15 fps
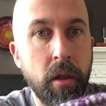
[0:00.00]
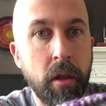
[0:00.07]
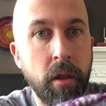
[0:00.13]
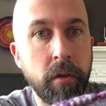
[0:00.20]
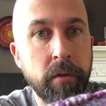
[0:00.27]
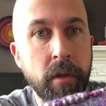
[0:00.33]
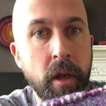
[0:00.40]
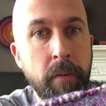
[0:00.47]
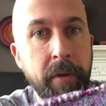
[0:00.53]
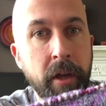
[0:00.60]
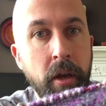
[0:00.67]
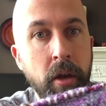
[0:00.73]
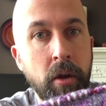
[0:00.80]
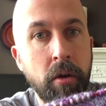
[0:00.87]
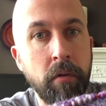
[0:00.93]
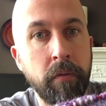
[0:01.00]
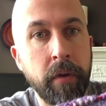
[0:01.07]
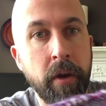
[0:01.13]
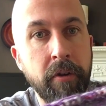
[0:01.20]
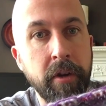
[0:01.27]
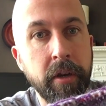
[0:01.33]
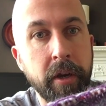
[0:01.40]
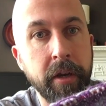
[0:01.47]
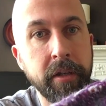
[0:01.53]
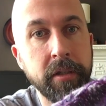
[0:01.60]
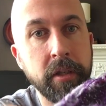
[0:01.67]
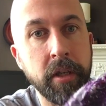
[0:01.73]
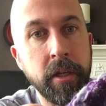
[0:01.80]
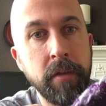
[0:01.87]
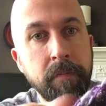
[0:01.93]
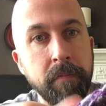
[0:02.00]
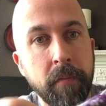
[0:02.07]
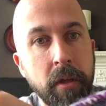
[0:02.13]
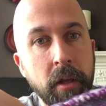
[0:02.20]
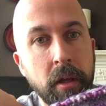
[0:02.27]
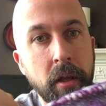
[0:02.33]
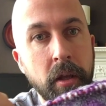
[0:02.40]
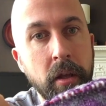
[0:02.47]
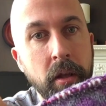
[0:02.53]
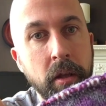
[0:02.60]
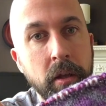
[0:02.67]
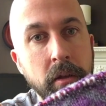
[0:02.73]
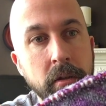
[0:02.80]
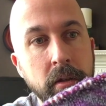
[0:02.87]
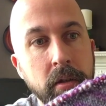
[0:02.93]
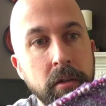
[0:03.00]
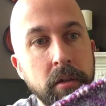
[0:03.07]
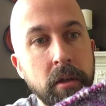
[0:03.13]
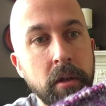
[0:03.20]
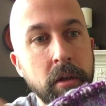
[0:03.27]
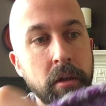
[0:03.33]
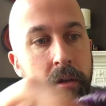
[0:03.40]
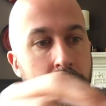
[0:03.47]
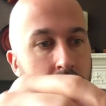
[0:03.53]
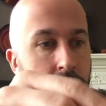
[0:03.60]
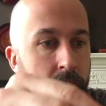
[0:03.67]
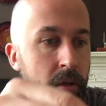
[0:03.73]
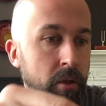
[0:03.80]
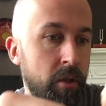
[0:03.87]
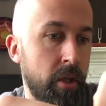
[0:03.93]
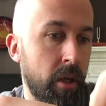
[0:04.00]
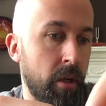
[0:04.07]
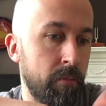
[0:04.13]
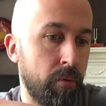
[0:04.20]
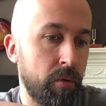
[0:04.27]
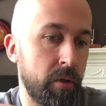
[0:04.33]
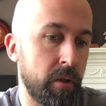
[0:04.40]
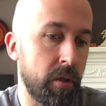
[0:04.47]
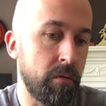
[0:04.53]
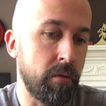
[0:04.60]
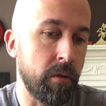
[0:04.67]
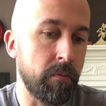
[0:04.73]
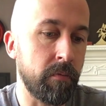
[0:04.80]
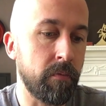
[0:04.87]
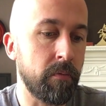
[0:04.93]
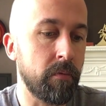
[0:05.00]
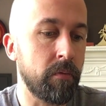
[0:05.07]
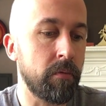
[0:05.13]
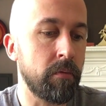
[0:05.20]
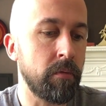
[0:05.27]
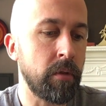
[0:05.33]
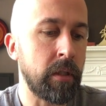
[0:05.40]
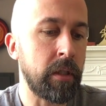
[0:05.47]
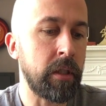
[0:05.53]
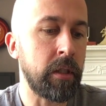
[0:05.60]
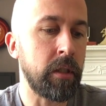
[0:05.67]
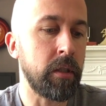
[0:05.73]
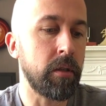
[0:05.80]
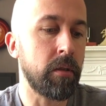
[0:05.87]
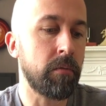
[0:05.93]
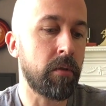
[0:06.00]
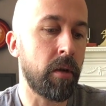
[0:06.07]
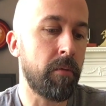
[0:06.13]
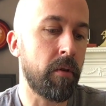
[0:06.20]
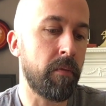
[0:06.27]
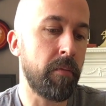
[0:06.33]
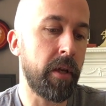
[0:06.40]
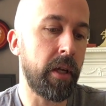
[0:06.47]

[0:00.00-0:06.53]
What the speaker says: is coming along very nicely. It's this checkerboard design. I'm coming off my